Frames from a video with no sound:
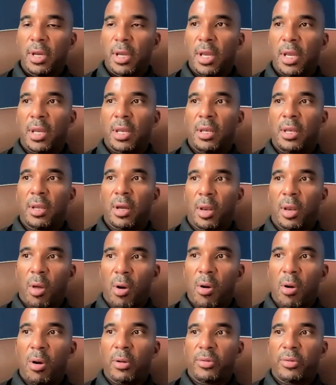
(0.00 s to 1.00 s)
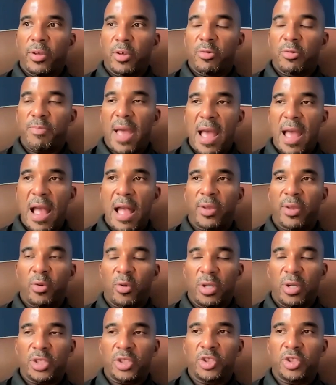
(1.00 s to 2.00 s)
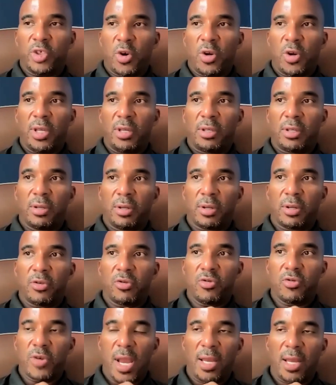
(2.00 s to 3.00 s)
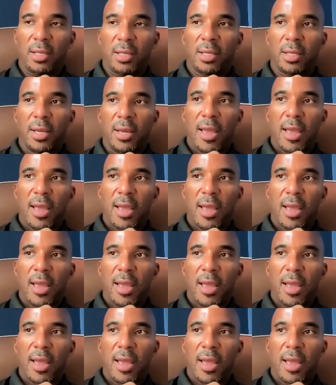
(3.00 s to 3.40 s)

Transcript: And along this path and on this journey to create